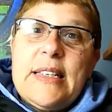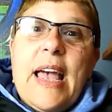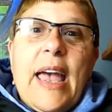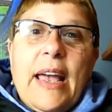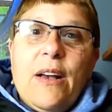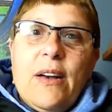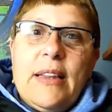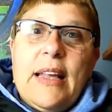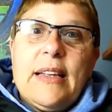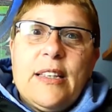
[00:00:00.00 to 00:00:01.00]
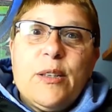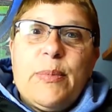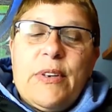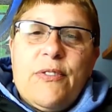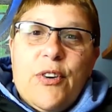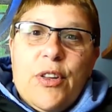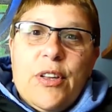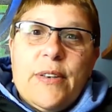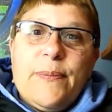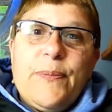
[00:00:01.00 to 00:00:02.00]
hang on that little bit
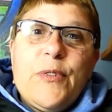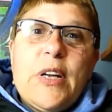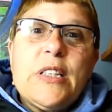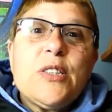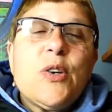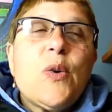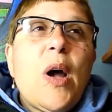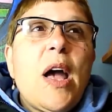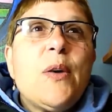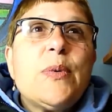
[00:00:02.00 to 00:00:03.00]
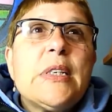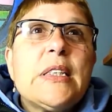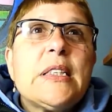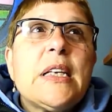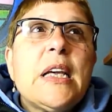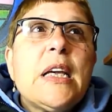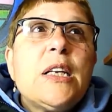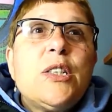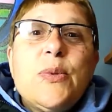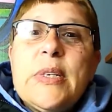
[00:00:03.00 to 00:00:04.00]
further, right? So I was
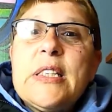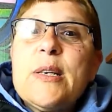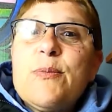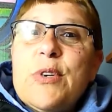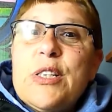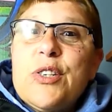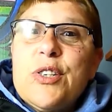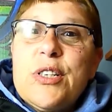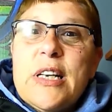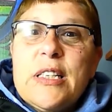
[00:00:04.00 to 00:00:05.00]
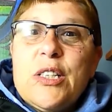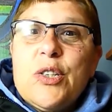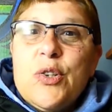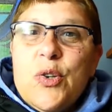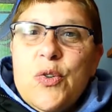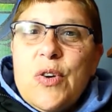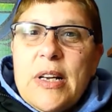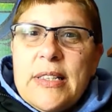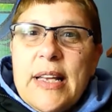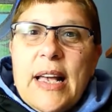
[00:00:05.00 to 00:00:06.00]
doing some research as to who
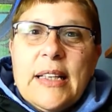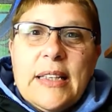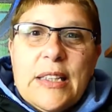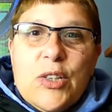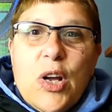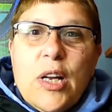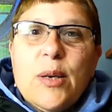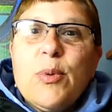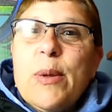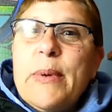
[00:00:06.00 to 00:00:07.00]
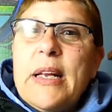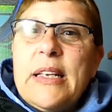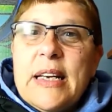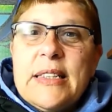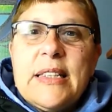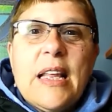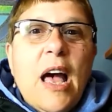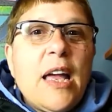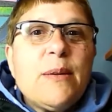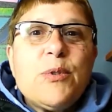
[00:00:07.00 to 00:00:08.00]
exactly is on unemployment, and yes,
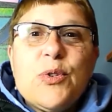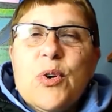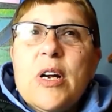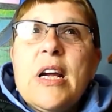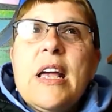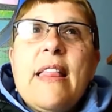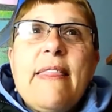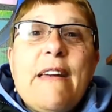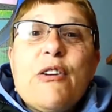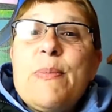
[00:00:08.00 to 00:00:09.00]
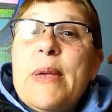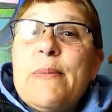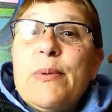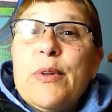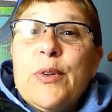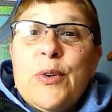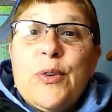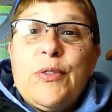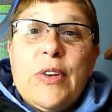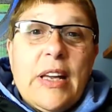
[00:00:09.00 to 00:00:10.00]
I am sure there are people
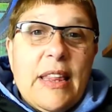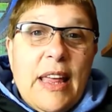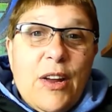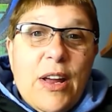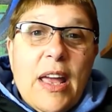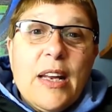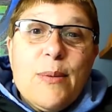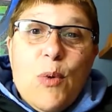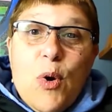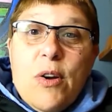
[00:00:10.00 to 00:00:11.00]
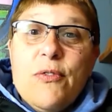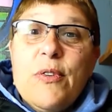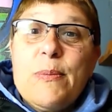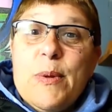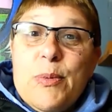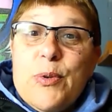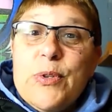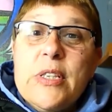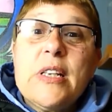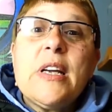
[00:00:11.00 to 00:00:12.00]
who figure they are getting more from the
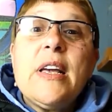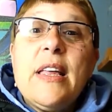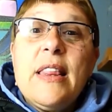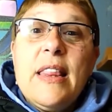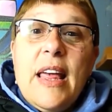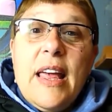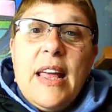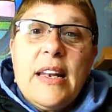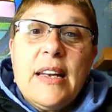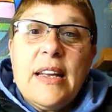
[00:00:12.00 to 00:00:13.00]
boost than